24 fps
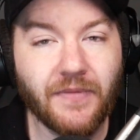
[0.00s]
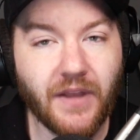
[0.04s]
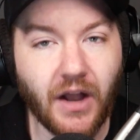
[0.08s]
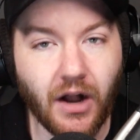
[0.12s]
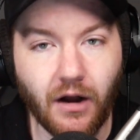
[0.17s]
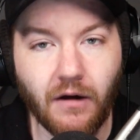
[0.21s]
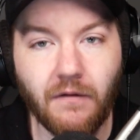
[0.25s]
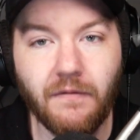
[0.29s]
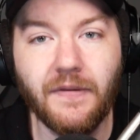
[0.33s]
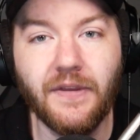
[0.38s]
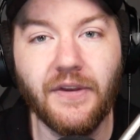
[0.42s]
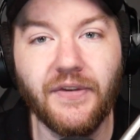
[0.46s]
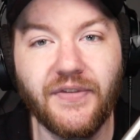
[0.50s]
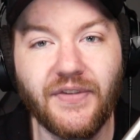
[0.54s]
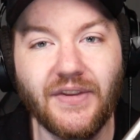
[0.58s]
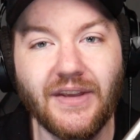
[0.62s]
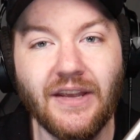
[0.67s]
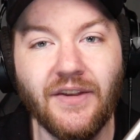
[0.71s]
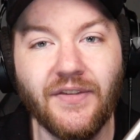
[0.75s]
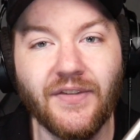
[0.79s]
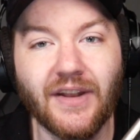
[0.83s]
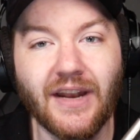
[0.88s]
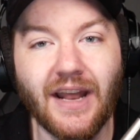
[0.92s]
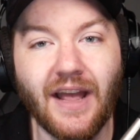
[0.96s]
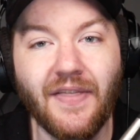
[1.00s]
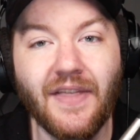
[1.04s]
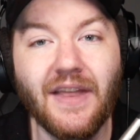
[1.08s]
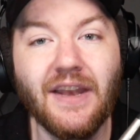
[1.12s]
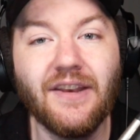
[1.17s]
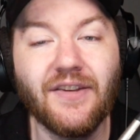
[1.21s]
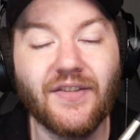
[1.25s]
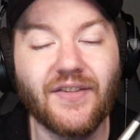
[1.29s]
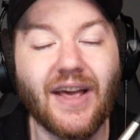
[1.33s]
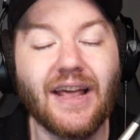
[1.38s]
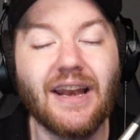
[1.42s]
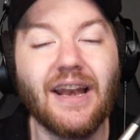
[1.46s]
of the season, and then
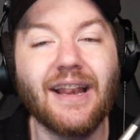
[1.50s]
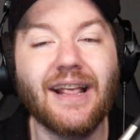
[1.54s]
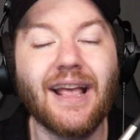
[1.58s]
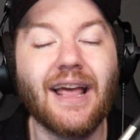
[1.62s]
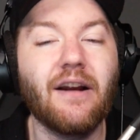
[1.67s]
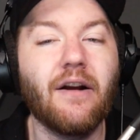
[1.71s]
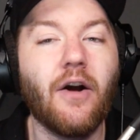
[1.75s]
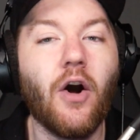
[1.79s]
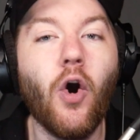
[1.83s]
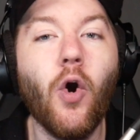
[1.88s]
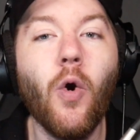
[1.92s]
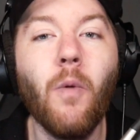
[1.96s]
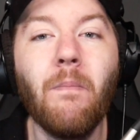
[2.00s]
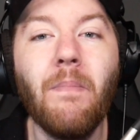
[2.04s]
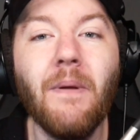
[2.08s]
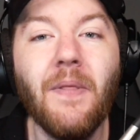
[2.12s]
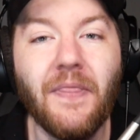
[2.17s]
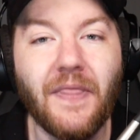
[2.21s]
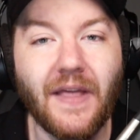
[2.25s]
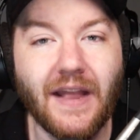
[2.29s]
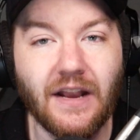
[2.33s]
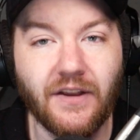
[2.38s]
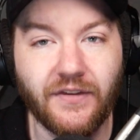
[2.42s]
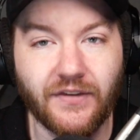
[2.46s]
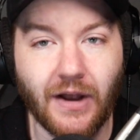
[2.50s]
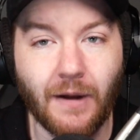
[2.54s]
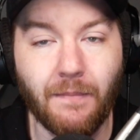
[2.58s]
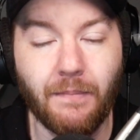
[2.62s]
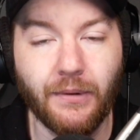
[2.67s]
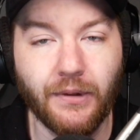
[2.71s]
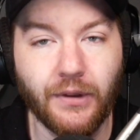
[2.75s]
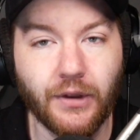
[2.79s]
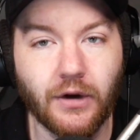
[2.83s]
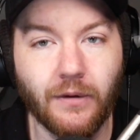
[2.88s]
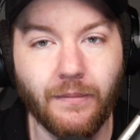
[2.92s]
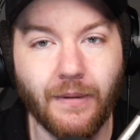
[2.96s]
decided to kind of open things up a
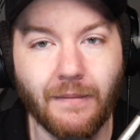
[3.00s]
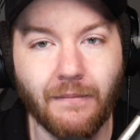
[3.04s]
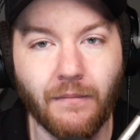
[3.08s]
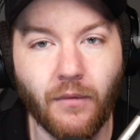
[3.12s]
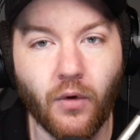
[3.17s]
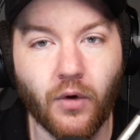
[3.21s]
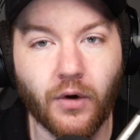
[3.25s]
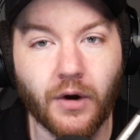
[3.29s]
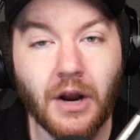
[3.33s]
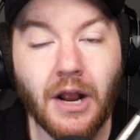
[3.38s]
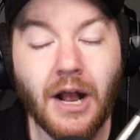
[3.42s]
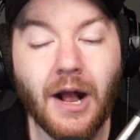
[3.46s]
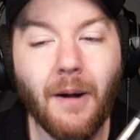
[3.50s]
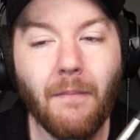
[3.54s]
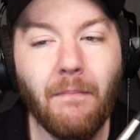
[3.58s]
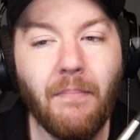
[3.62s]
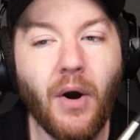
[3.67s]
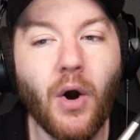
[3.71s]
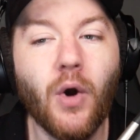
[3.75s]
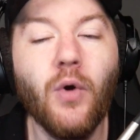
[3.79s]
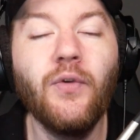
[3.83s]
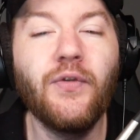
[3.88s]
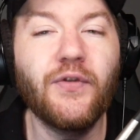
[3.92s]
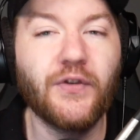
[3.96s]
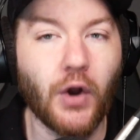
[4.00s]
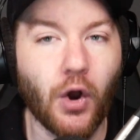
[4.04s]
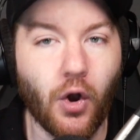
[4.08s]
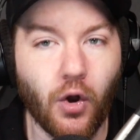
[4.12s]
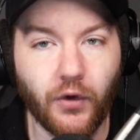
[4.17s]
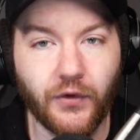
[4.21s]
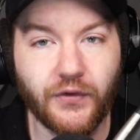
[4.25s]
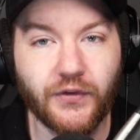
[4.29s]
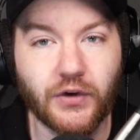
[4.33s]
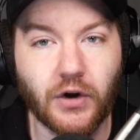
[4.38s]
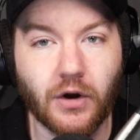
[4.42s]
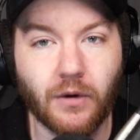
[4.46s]
little bit more post
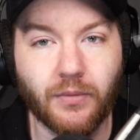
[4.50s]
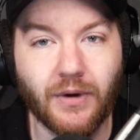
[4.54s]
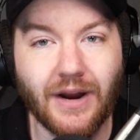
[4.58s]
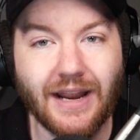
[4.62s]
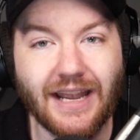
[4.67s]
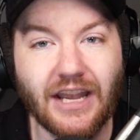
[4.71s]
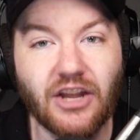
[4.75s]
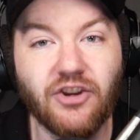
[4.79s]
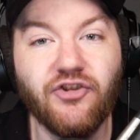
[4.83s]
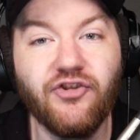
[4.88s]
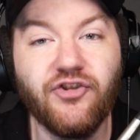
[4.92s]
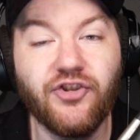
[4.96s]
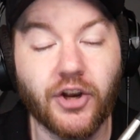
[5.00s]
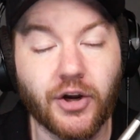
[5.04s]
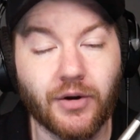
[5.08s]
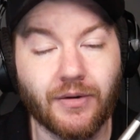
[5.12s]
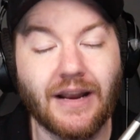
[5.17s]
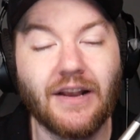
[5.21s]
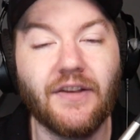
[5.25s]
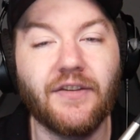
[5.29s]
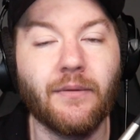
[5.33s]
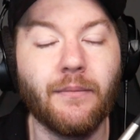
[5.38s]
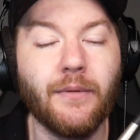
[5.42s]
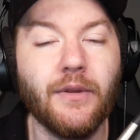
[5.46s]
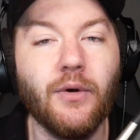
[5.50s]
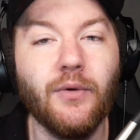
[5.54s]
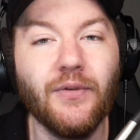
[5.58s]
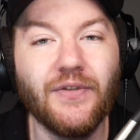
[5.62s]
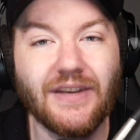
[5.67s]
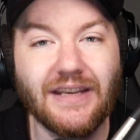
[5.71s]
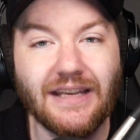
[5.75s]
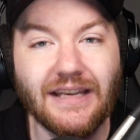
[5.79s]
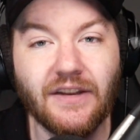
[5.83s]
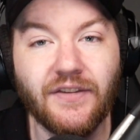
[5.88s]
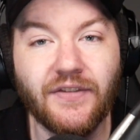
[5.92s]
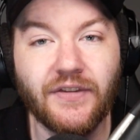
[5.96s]
All-Star break and generate some of those
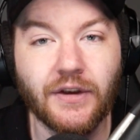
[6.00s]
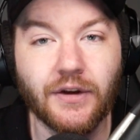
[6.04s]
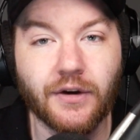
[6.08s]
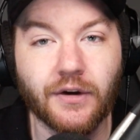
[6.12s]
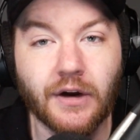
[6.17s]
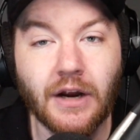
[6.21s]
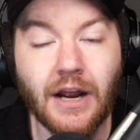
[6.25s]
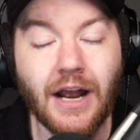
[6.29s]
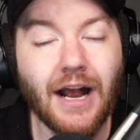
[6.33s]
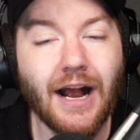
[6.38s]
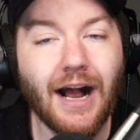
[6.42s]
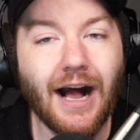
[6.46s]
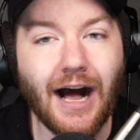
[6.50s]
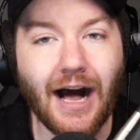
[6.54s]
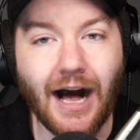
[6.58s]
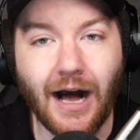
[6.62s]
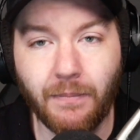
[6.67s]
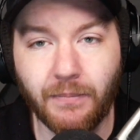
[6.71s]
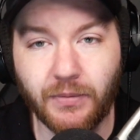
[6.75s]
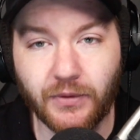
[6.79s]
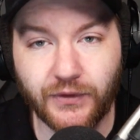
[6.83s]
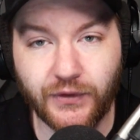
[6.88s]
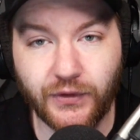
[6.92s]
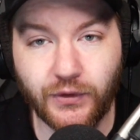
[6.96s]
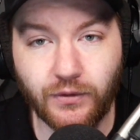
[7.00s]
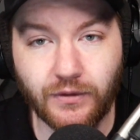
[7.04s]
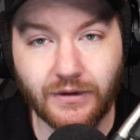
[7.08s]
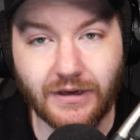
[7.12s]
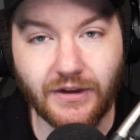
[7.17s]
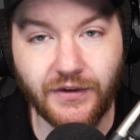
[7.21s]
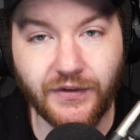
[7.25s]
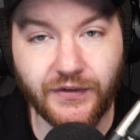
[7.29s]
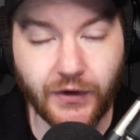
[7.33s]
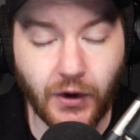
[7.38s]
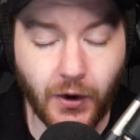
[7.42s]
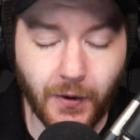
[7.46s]
easier
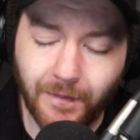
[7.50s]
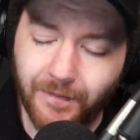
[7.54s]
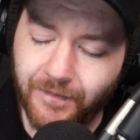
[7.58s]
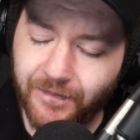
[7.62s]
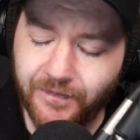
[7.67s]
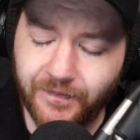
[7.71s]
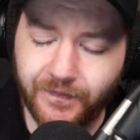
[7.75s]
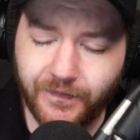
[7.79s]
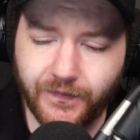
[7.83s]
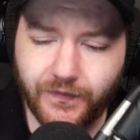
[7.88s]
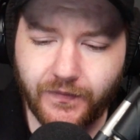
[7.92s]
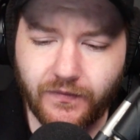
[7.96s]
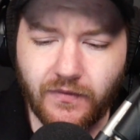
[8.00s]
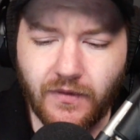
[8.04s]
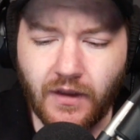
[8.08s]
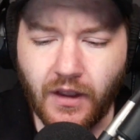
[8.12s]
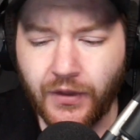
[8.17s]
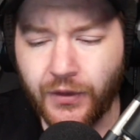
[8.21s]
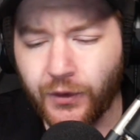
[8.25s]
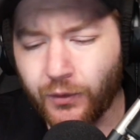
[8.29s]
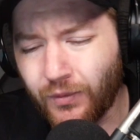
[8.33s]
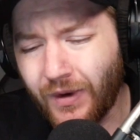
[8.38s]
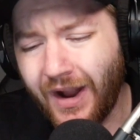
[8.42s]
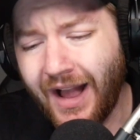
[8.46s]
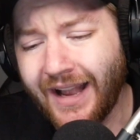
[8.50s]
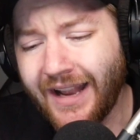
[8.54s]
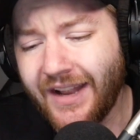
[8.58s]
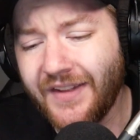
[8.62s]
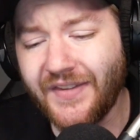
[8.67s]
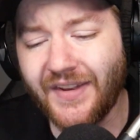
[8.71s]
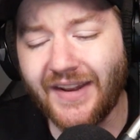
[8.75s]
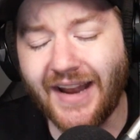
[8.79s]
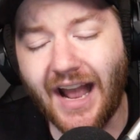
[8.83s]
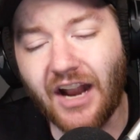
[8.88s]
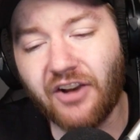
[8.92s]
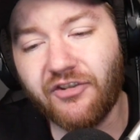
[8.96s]
opportunities. So the Rockets
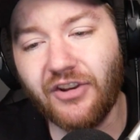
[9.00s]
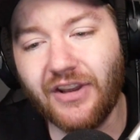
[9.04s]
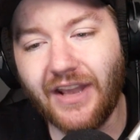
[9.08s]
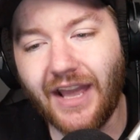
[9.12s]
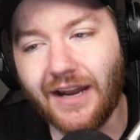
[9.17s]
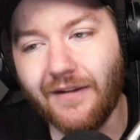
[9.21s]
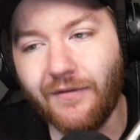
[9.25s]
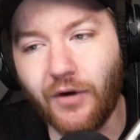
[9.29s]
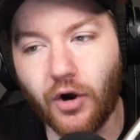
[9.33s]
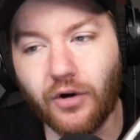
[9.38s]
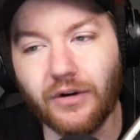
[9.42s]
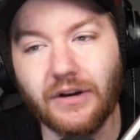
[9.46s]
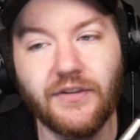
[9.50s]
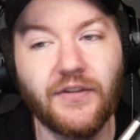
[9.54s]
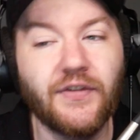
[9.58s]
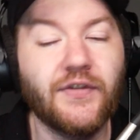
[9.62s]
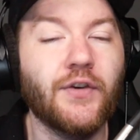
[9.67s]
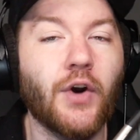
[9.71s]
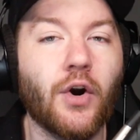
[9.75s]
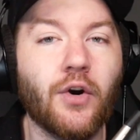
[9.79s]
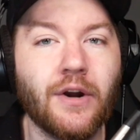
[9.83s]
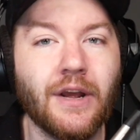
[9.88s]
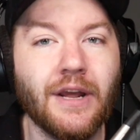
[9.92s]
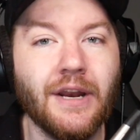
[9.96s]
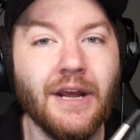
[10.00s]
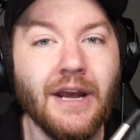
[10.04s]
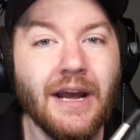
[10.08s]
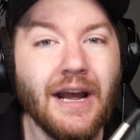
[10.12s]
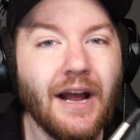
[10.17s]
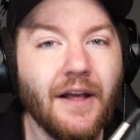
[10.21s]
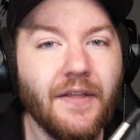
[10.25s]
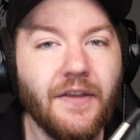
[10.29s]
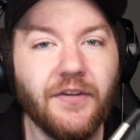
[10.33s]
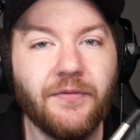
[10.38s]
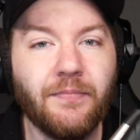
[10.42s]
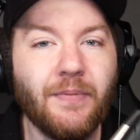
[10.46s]
had actually kind of already started
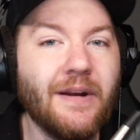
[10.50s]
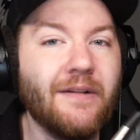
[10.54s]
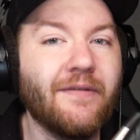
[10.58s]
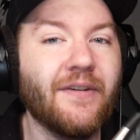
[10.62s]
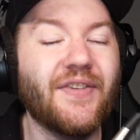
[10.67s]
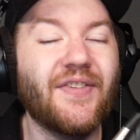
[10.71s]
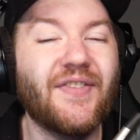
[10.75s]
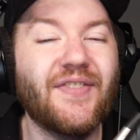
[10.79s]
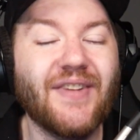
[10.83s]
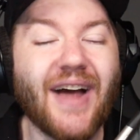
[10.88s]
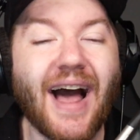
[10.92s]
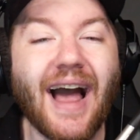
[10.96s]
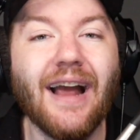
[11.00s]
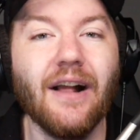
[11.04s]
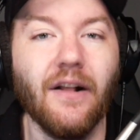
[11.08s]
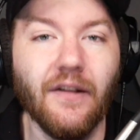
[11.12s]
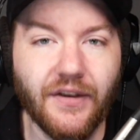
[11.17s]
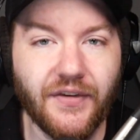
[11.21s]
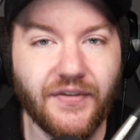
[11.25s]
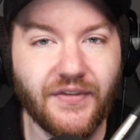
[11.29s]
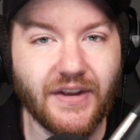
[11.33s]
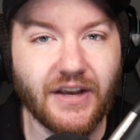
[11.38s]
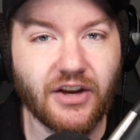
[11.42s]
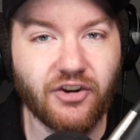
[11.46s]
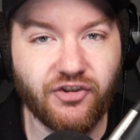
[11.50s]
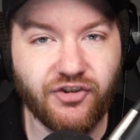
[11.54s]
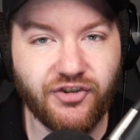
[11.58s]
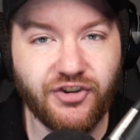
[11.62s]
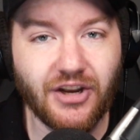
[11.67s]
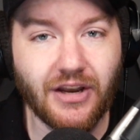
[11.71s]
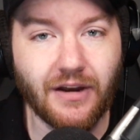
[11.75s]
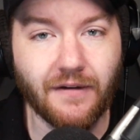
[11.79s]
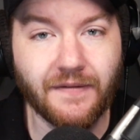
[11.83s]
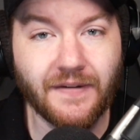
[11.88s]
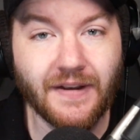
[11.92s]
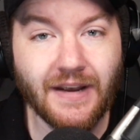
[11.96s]
this bit of a stylistic
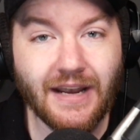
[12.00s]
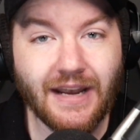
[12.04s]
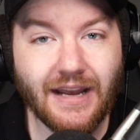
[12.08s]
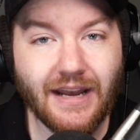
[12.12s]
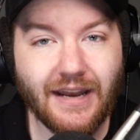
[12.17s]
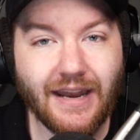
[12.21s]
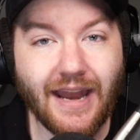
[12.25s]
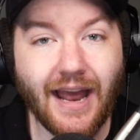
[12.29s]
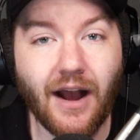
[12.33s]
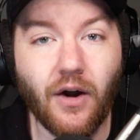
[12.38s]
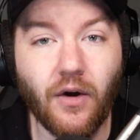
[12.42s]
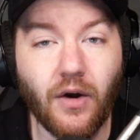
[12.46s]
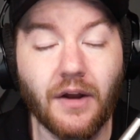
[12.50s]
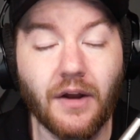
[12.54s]
shift. Now,